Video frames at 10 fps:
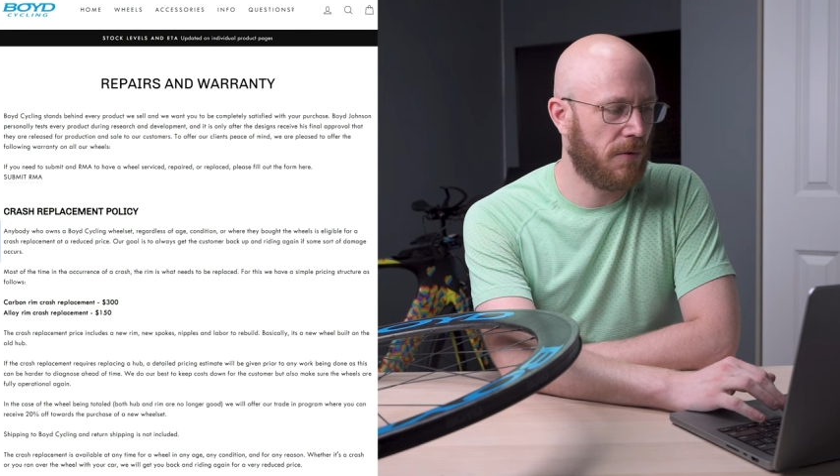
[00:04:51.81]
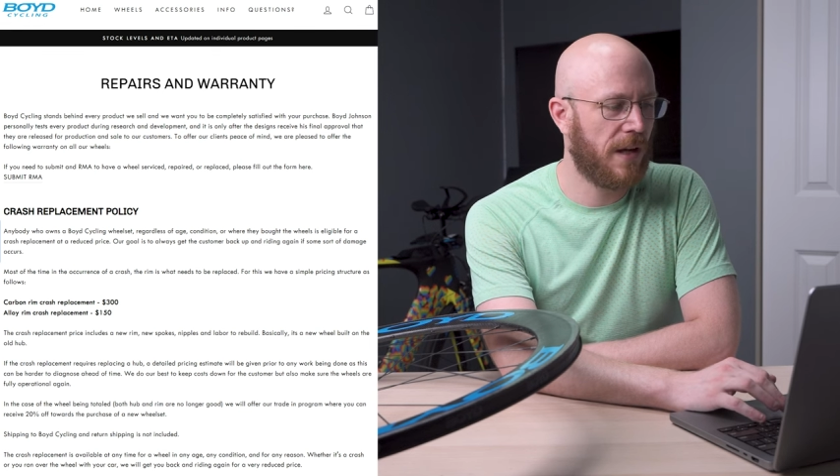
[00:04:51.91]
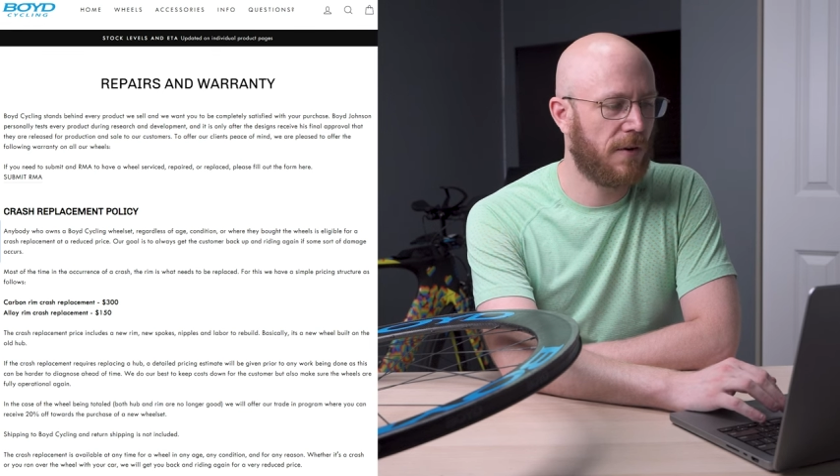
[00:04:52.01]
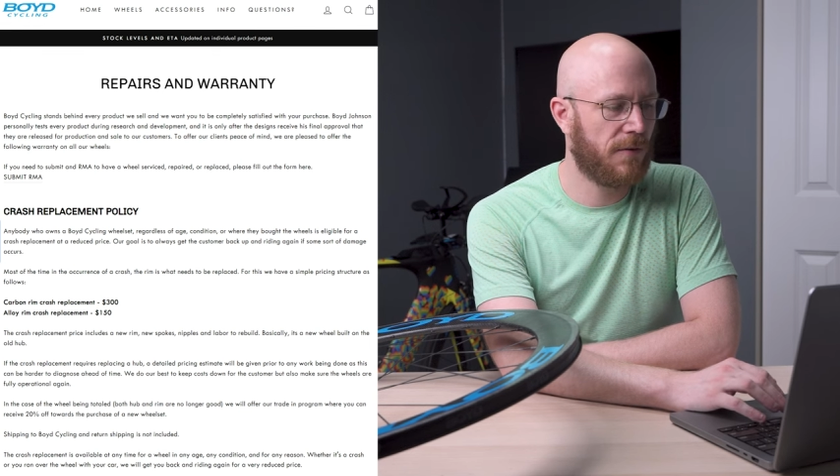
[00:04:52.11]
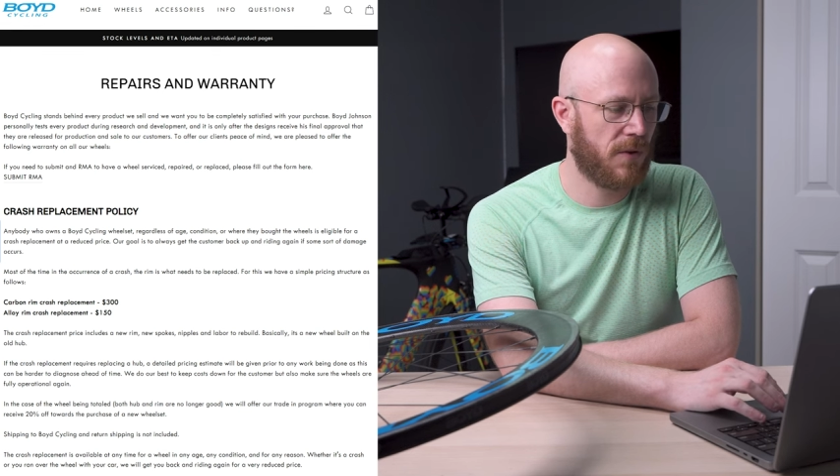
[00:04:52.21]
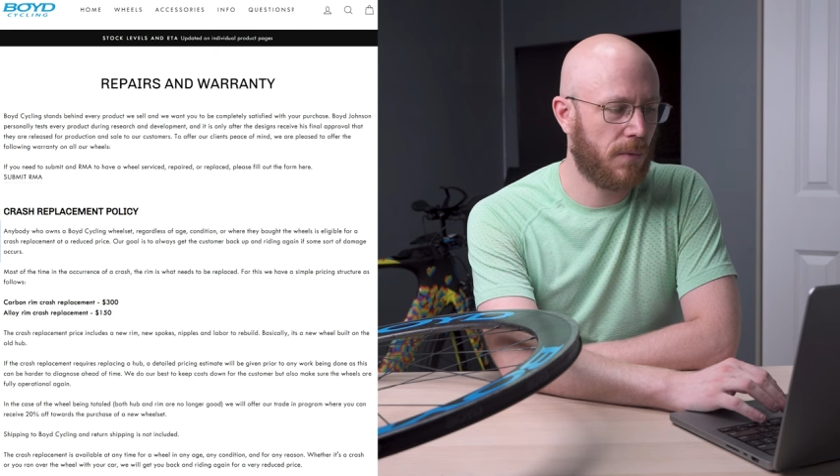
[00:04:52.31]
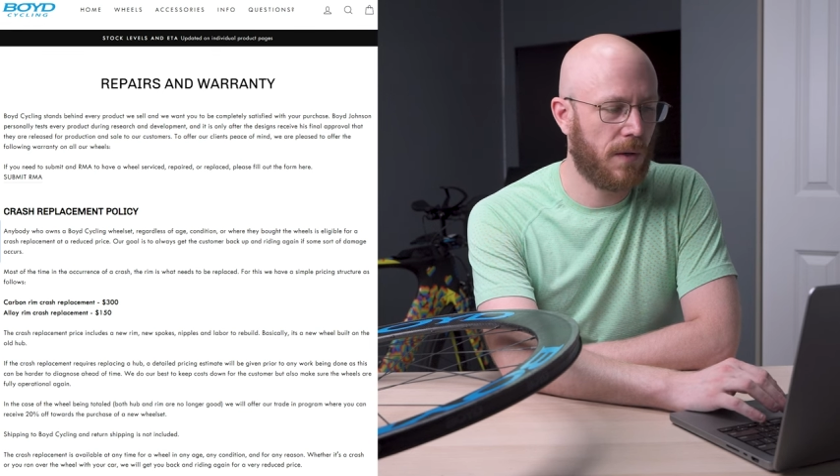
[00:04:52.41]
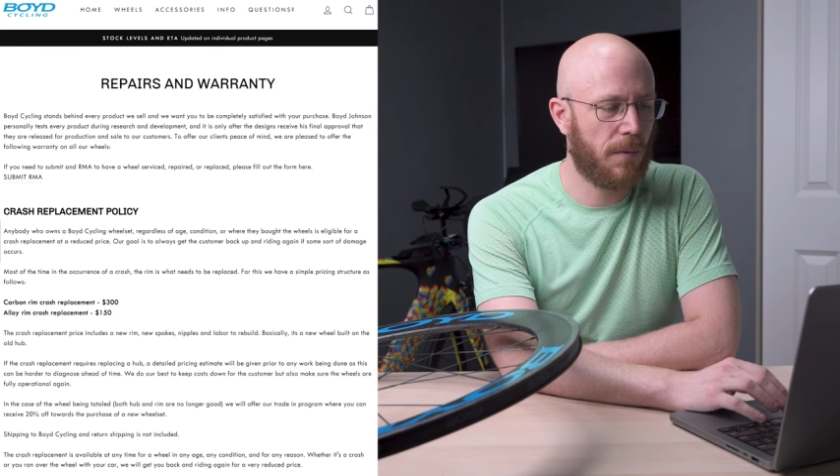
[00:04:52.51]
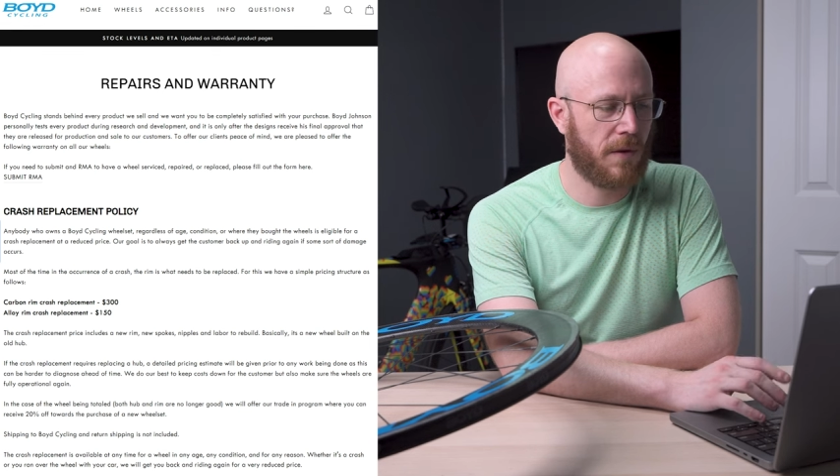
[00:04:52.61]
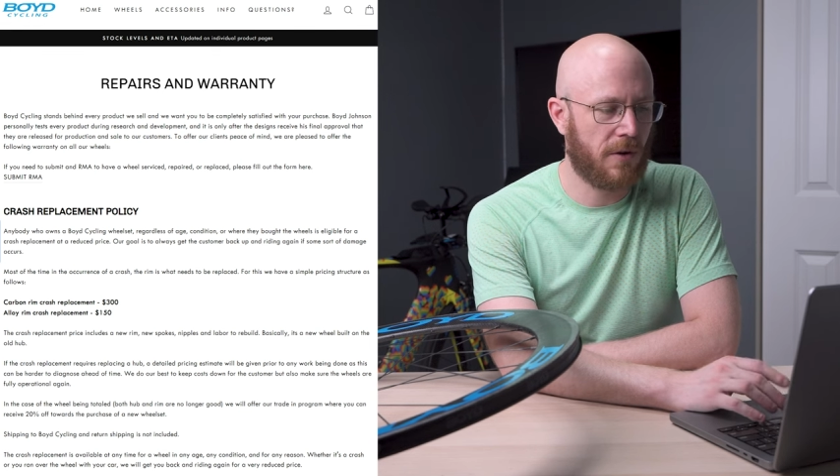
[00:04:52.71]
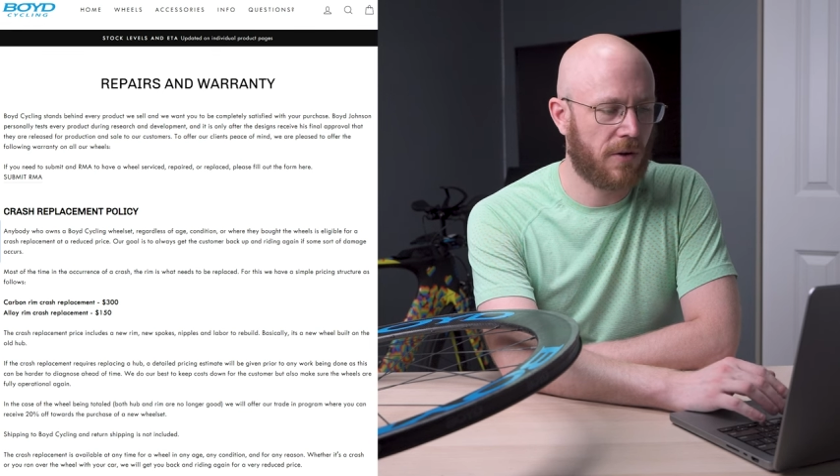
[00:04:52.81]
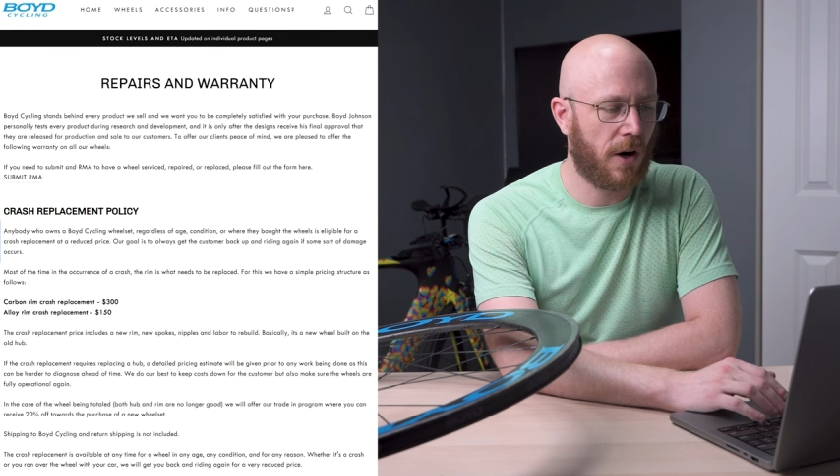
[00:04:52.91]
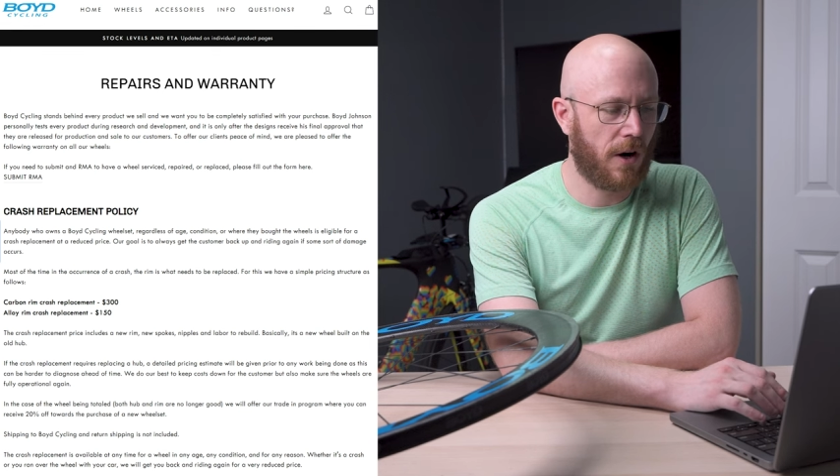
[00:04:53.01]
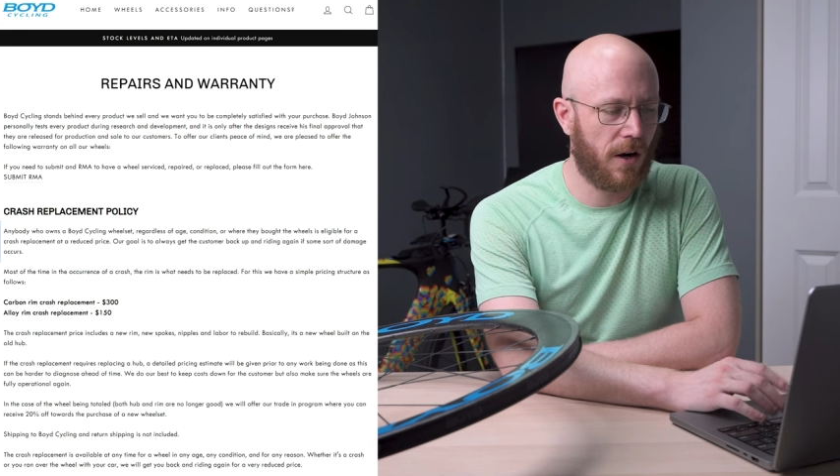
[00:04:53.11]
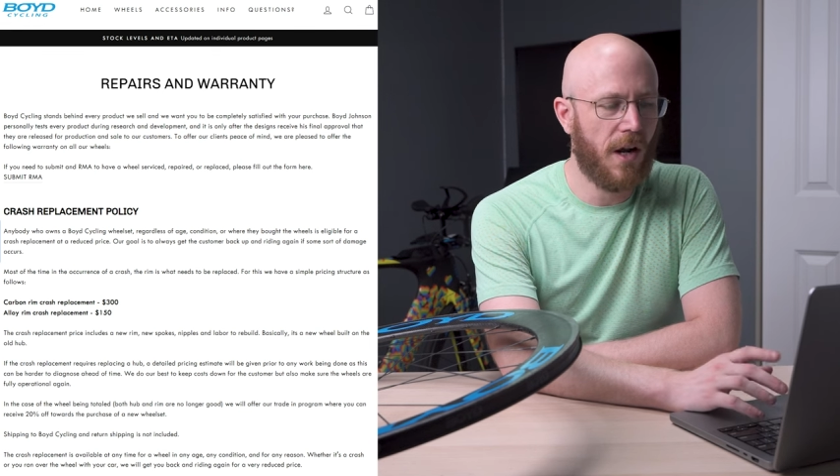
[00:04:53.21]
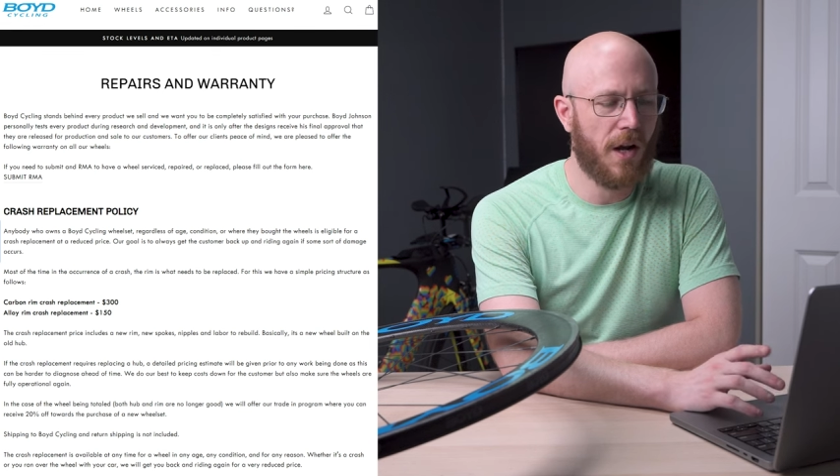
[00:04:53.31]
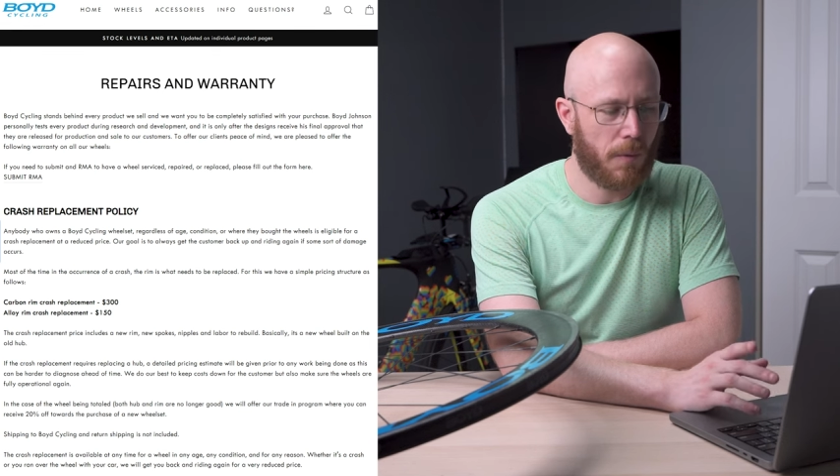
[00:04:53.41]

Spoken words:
ran over the wheel with your car,